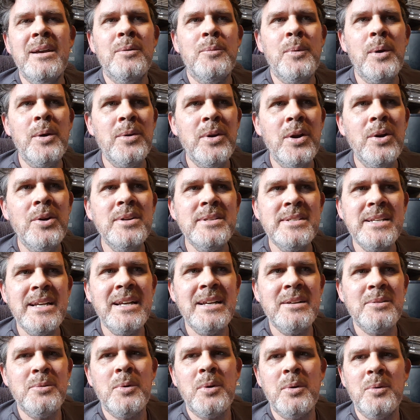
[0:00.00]
we were noticing
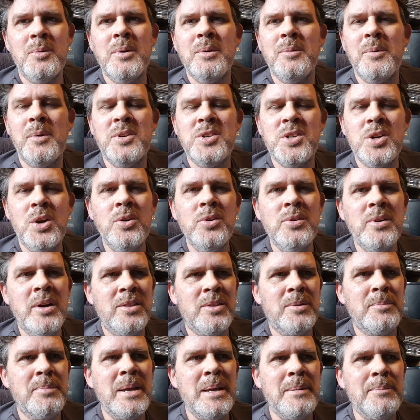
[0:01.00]
it when we showed
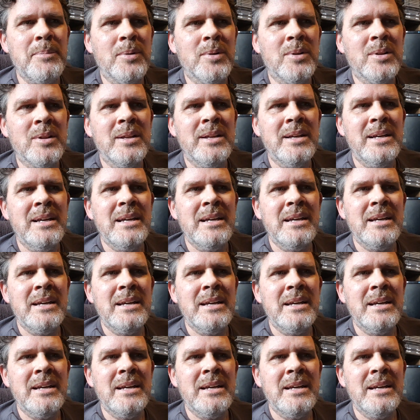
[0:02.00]
other people,